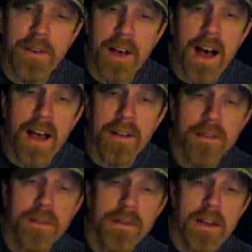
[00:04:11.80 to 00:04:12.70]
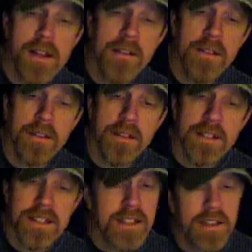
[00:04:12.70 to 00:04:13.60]
vital and
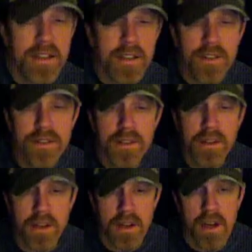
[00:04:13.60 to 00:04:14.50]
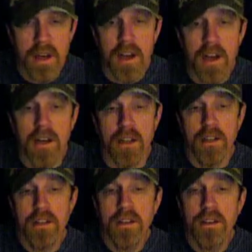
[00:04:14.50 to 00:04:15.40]
a seeker,
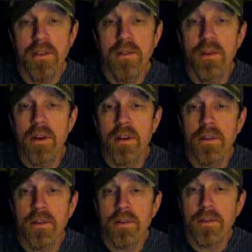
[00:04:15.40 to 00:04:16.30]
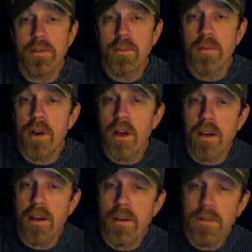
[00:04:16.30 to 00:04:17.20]
a leader of the
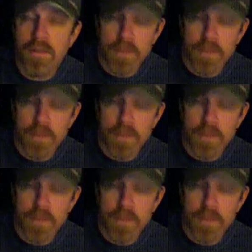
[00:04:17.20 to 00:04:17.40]
brave.